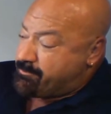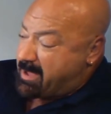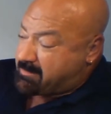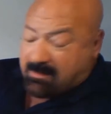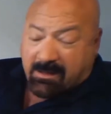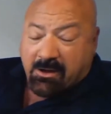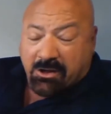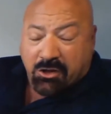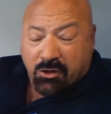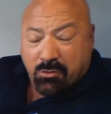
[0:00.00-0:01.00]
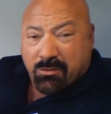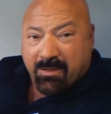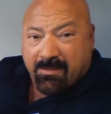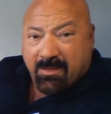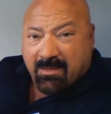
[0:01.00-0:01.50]
Basically, you're going to
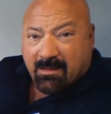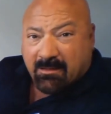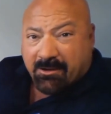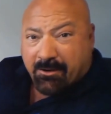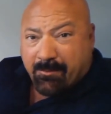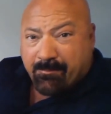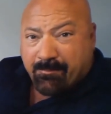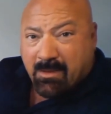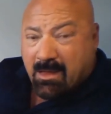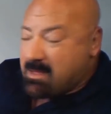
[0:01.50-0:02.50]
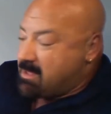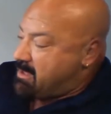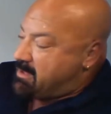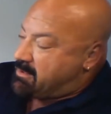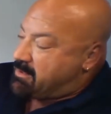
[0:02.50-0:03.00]
use the cylinder
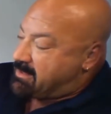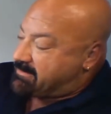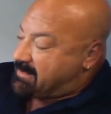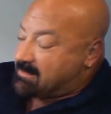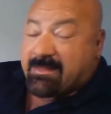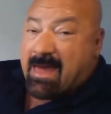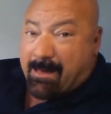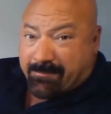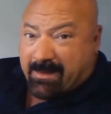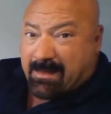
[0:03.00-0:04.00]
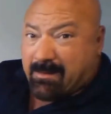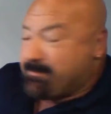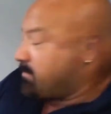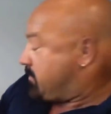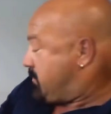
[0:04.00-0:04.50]
until it's empty.
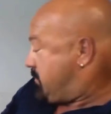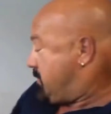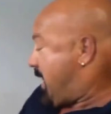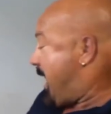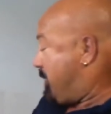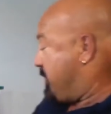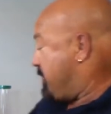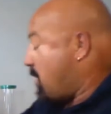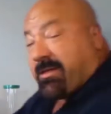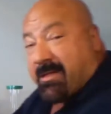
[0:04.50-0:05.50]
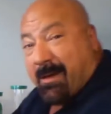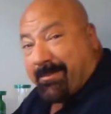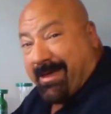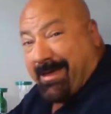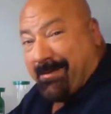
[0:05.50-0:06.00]
How you know it's
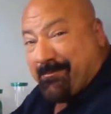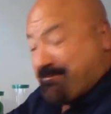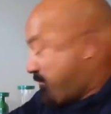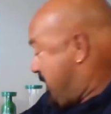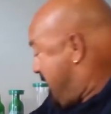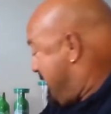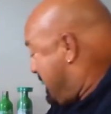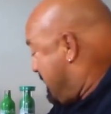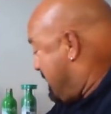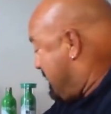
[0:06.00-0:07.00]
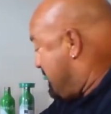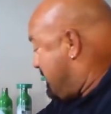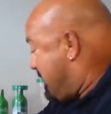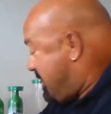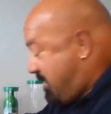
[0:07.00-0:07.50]
empty
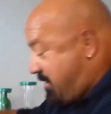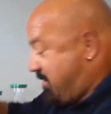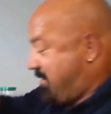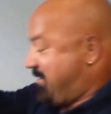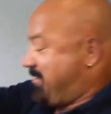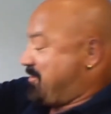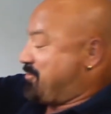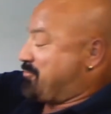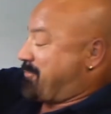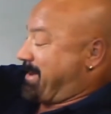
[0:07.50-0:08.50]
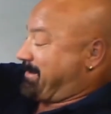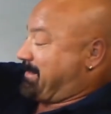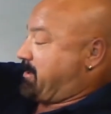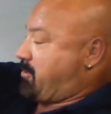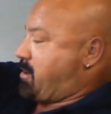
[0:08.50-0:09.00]
is the
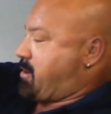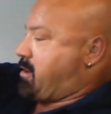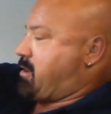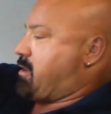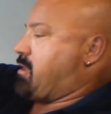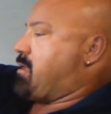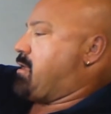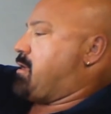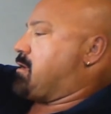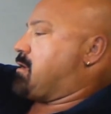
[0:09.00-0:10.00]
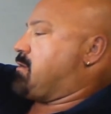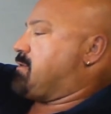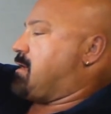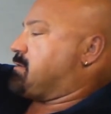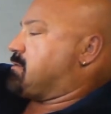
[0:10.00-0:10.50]
regulator
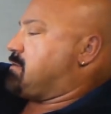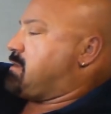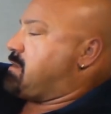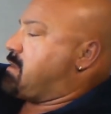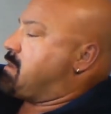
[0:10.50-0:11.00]
goes onto it,